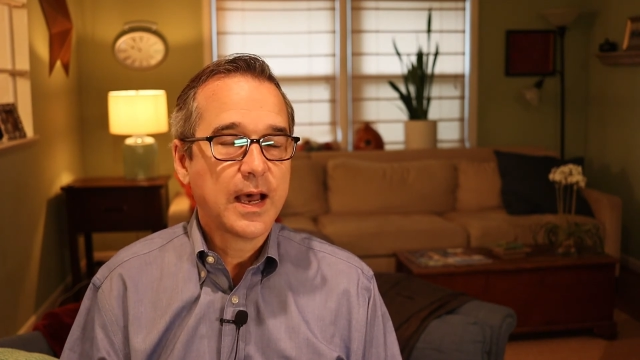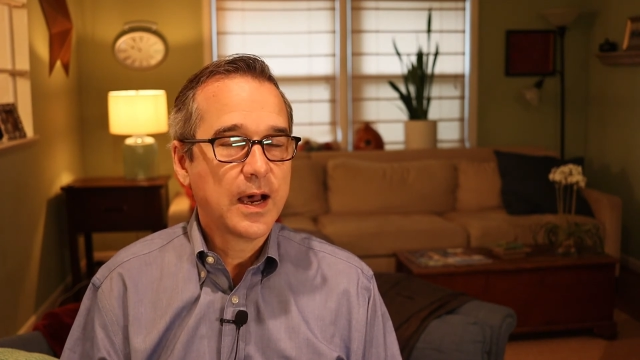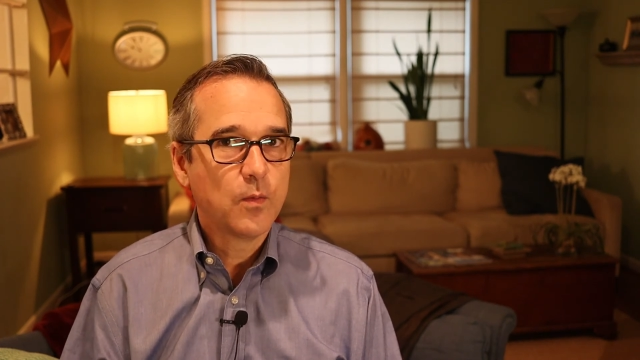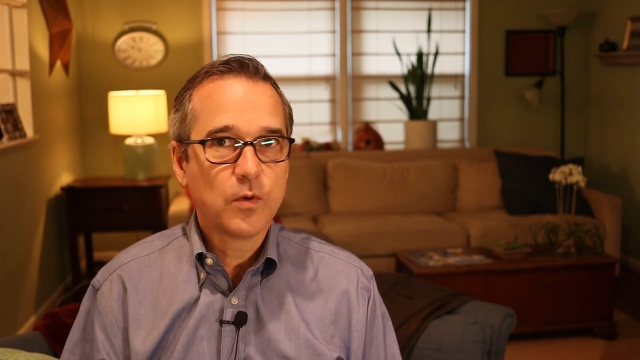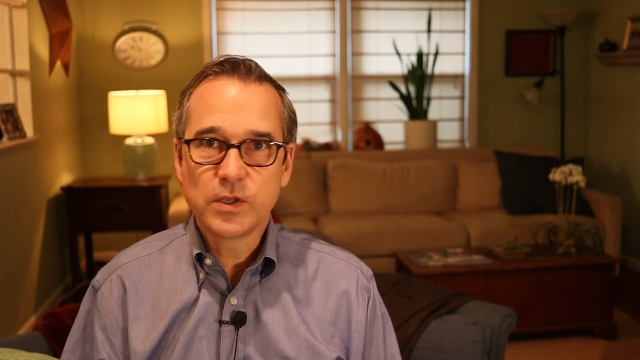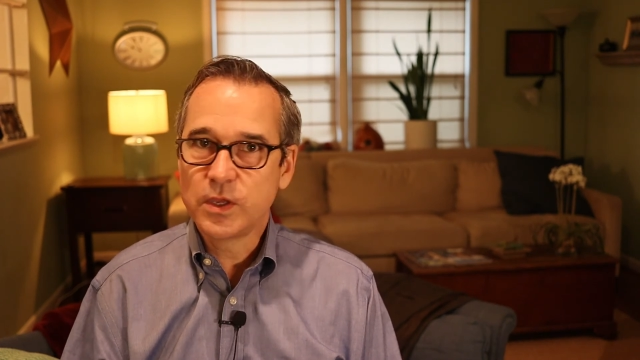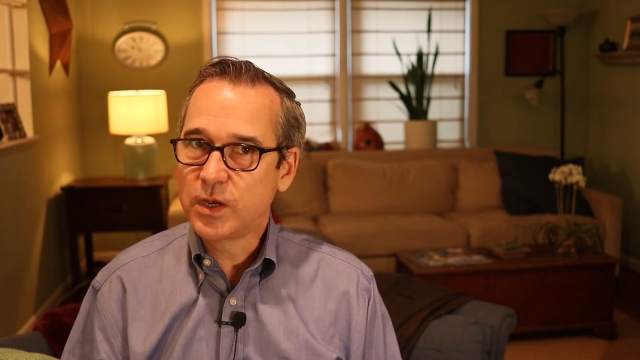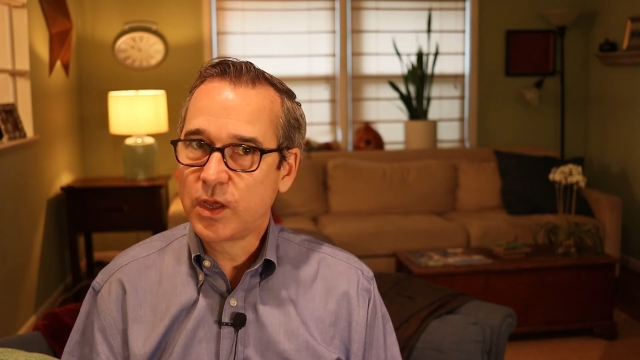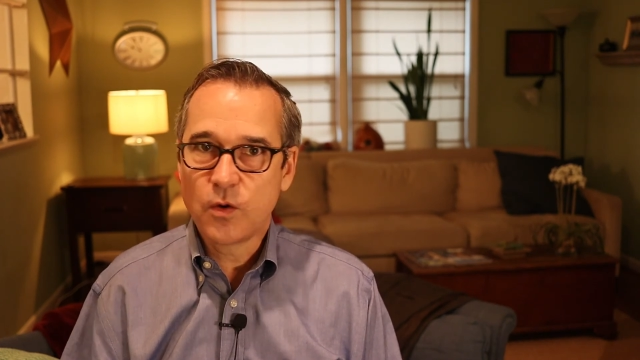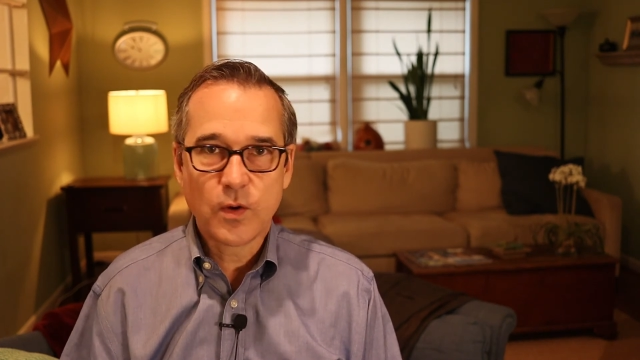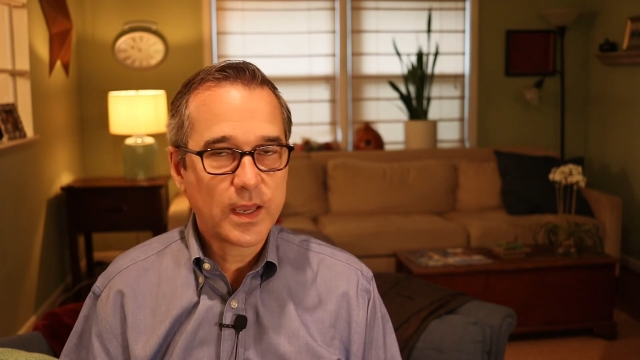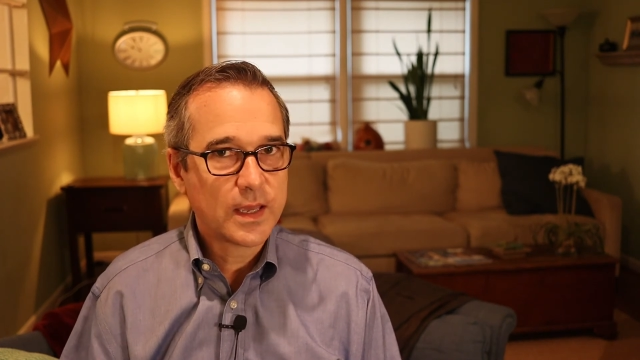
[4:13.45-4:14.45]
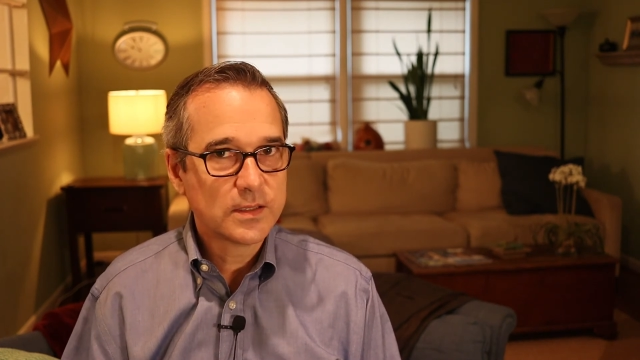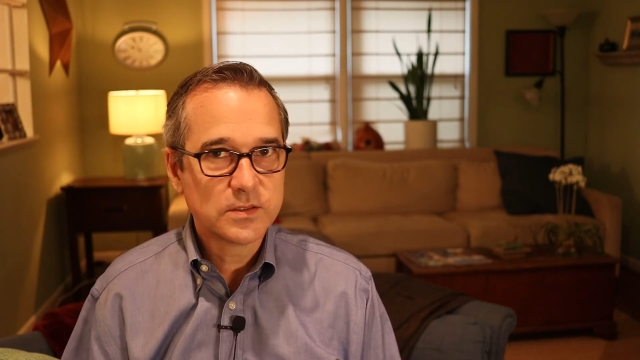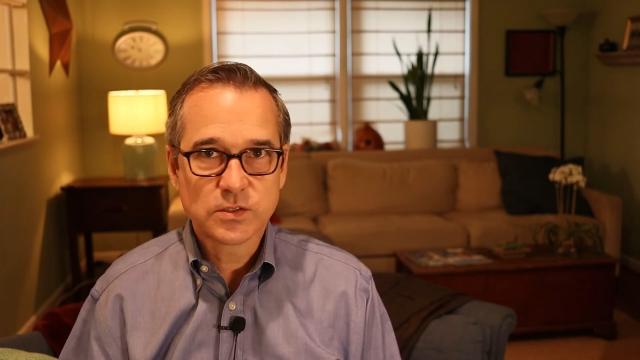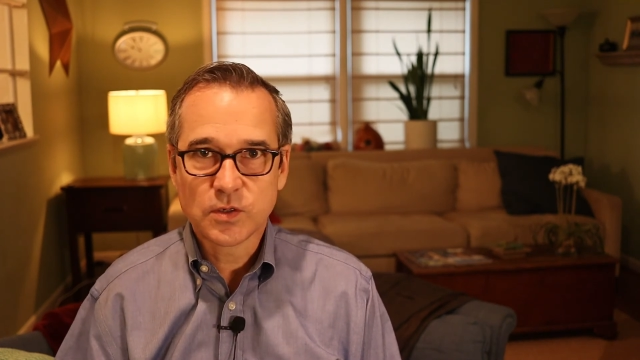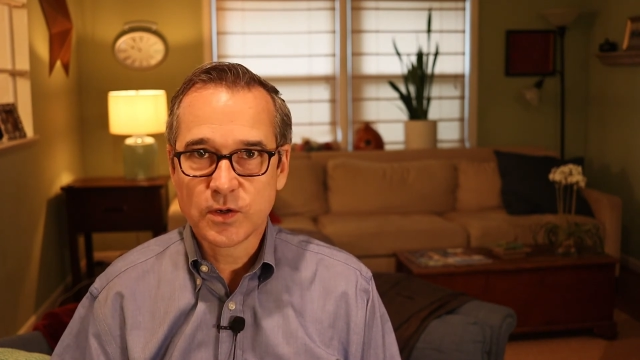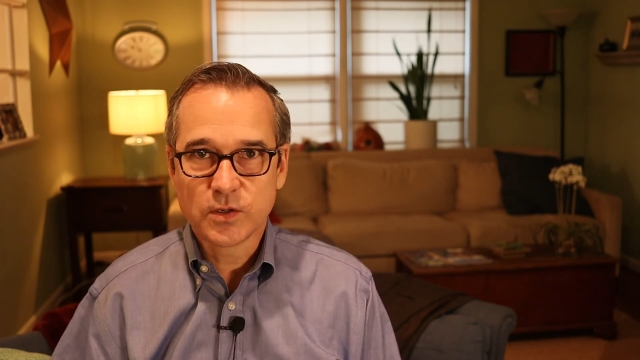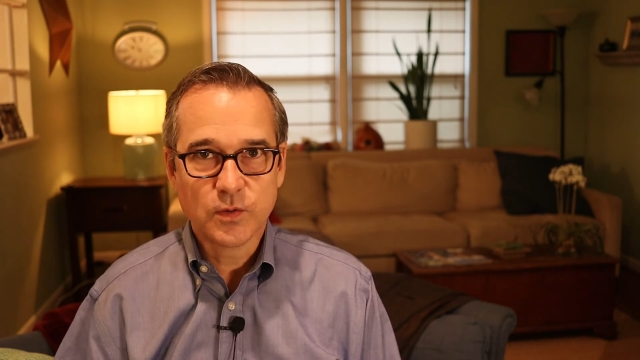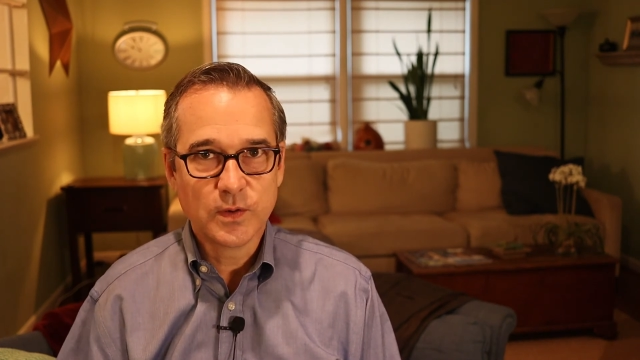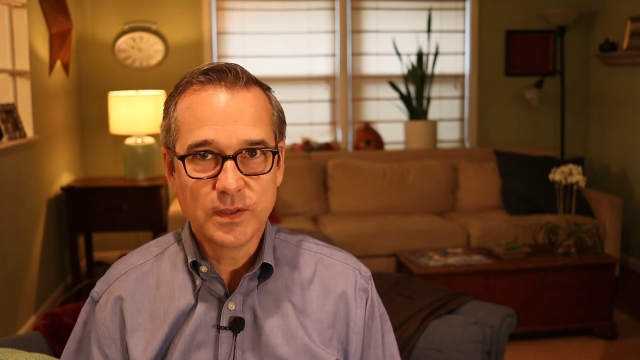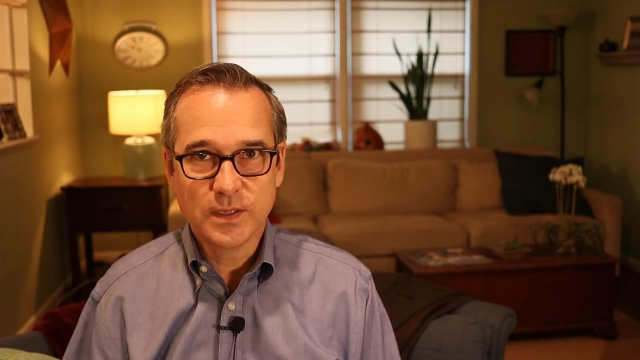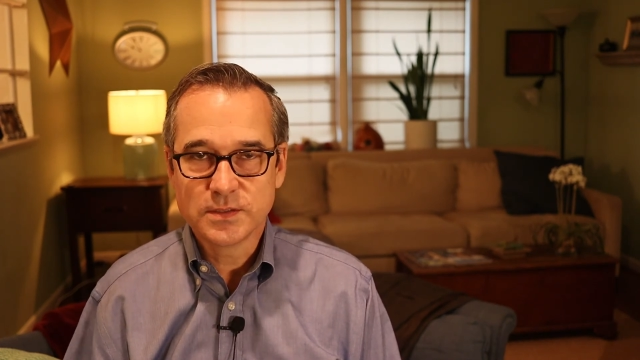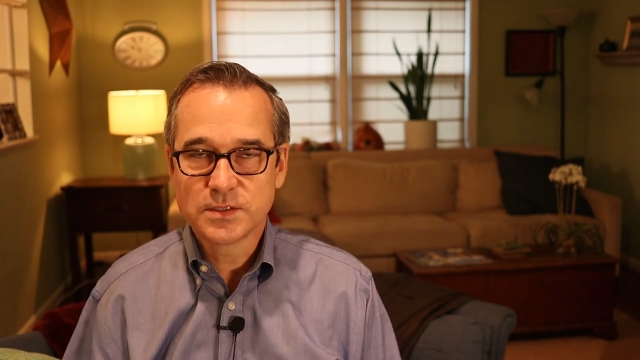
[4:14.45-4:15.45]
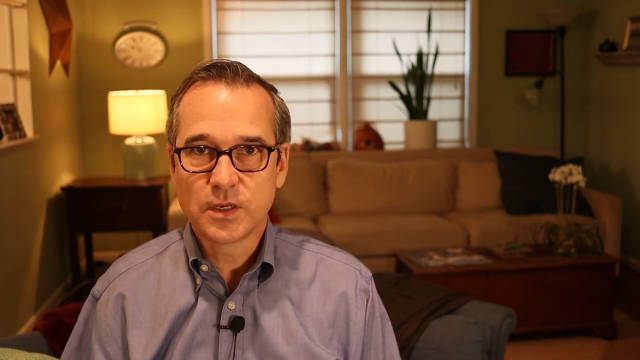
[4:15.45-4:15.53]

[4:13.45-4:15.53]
I want you to go ahead and start doing this.